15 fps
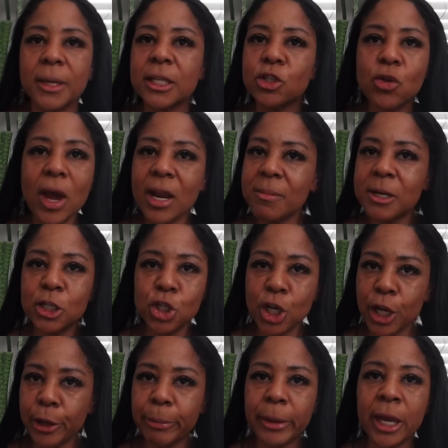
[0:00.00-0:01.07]
try to be
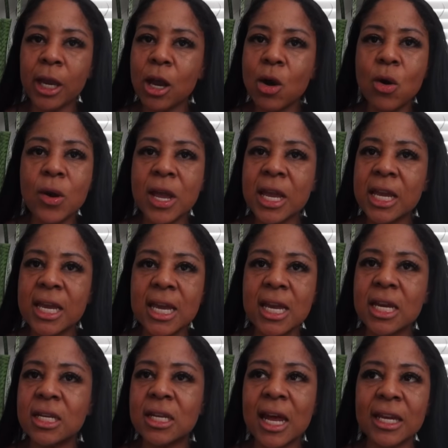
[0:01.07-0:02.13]
cheap and go and
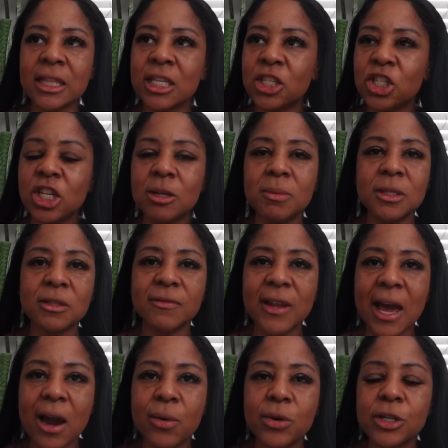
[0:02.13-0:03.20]
get like the cheapest
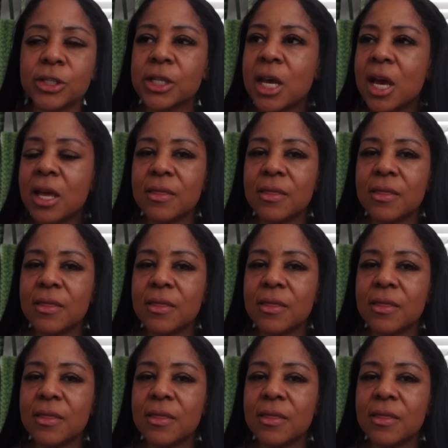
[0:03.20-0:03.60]
flowers